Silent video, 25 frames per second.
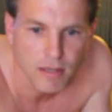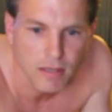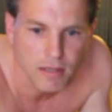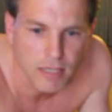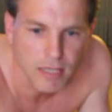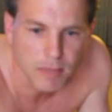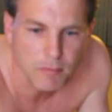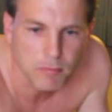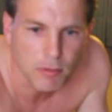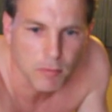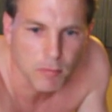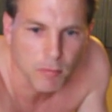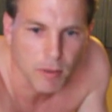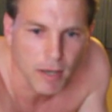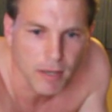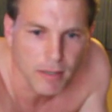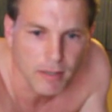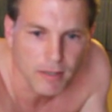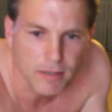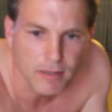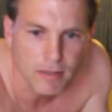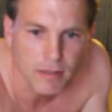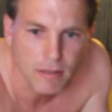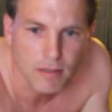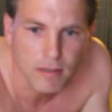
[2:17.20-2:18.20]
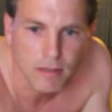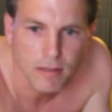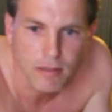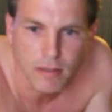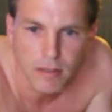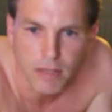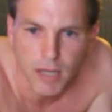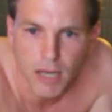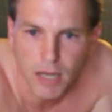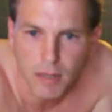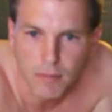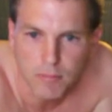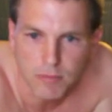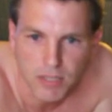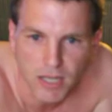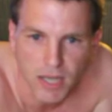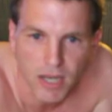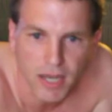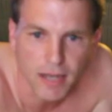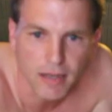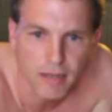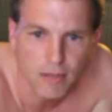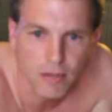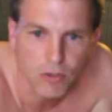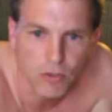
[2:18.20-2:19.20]
keep your body
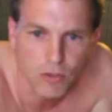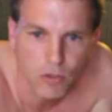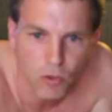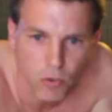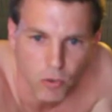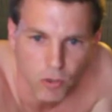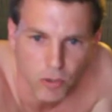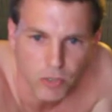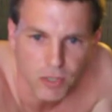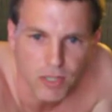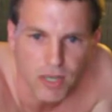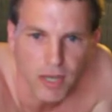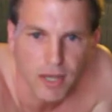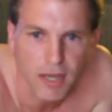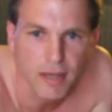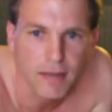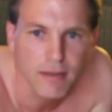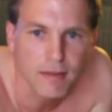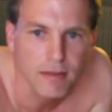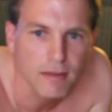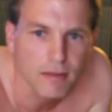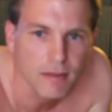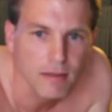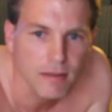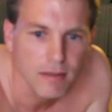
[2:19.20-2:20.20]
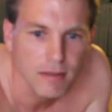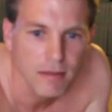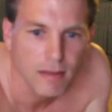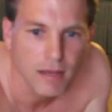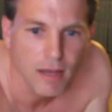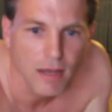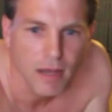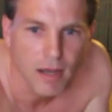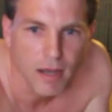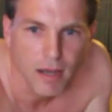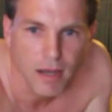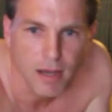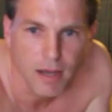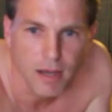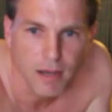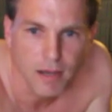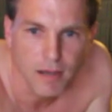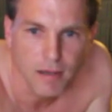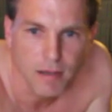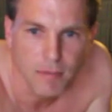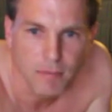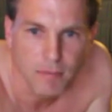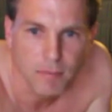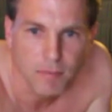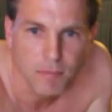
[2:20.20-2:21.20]
tight, your core tight,
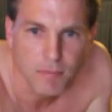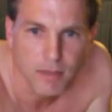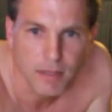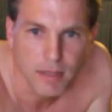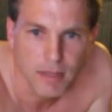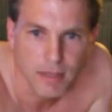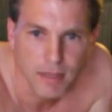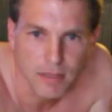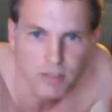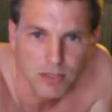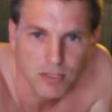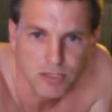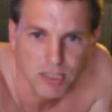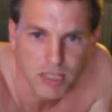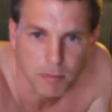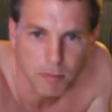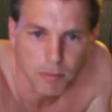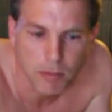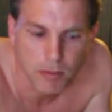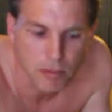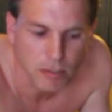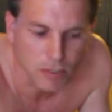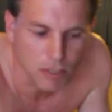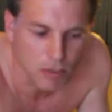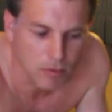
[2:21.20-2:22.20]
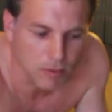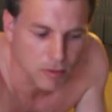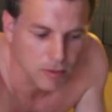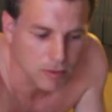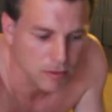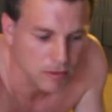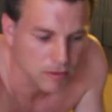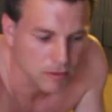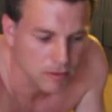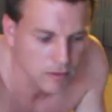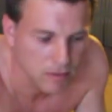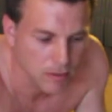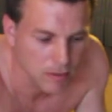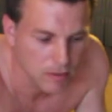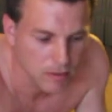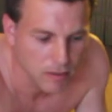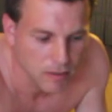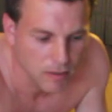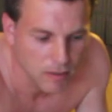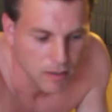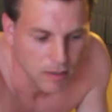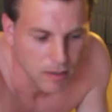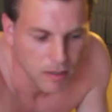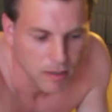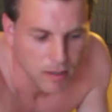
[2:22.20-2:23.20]
and just keep on going.
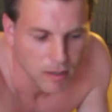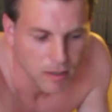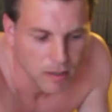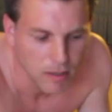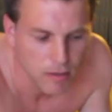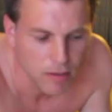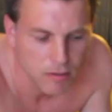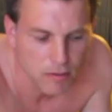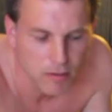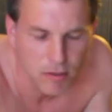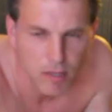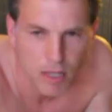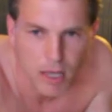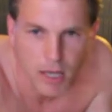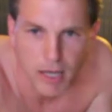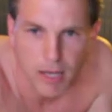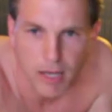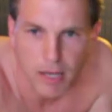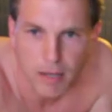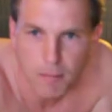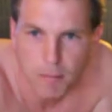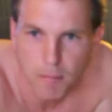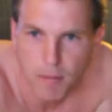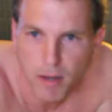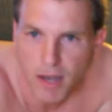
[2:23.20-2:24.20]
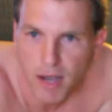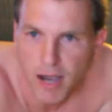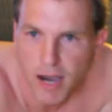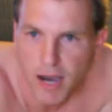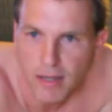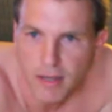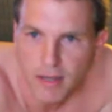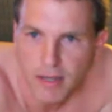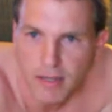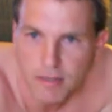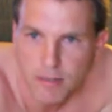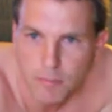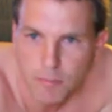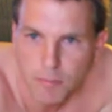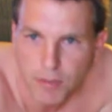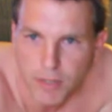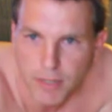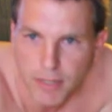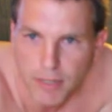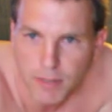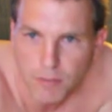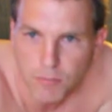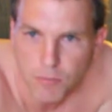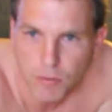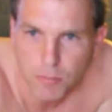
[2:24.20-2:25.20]
I like to
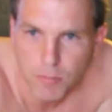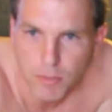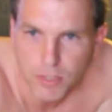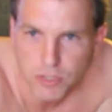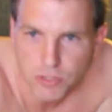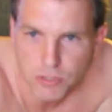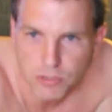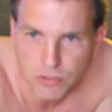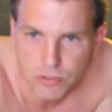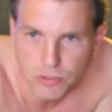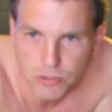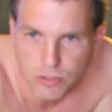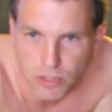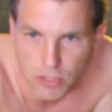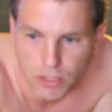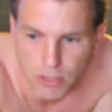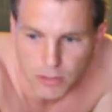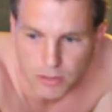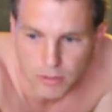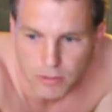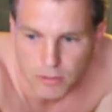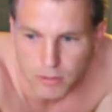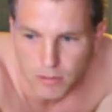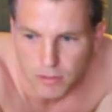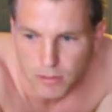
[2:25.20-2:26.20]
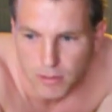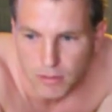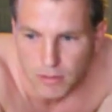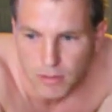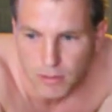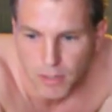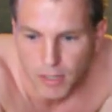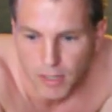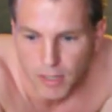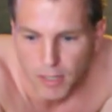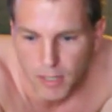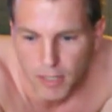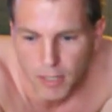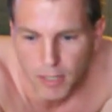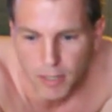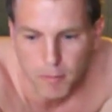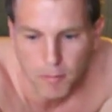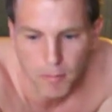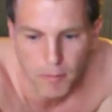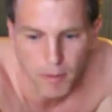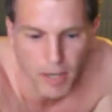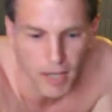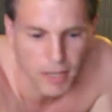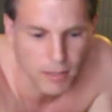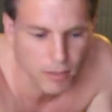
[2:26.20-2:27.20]
plank with my shoes on.
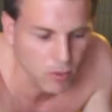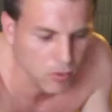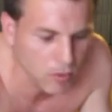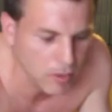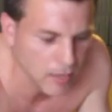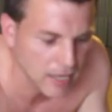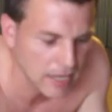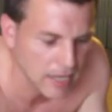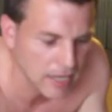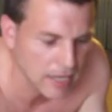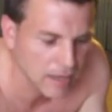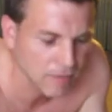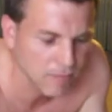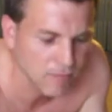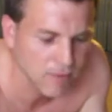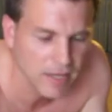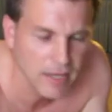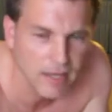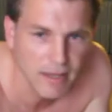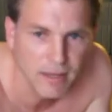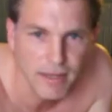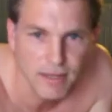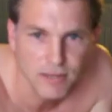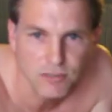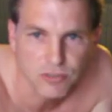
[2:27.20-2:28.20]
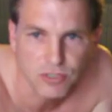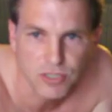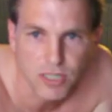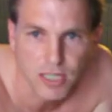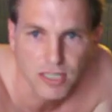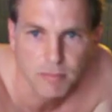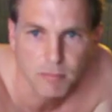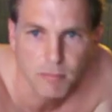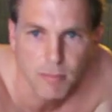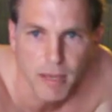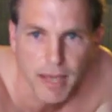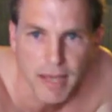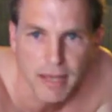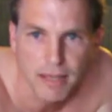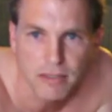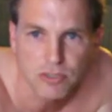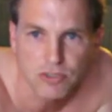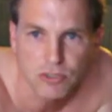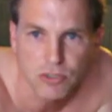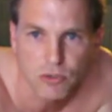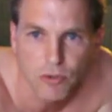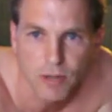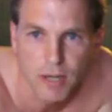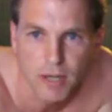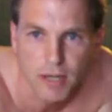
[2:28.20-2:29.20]
I don't have a exercise mat,
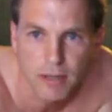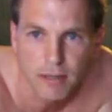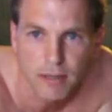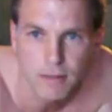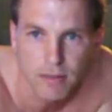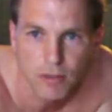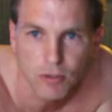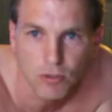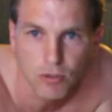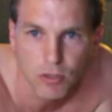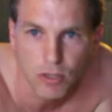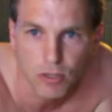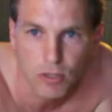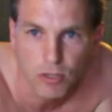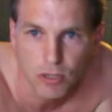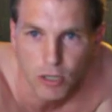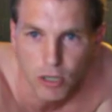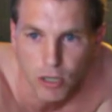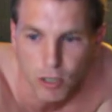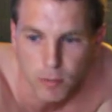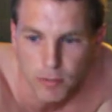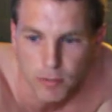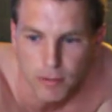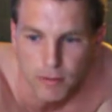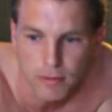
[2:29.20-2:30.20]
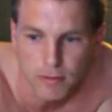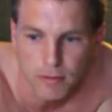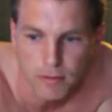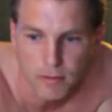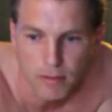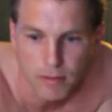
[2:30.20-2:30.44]
so I do it on the carpet.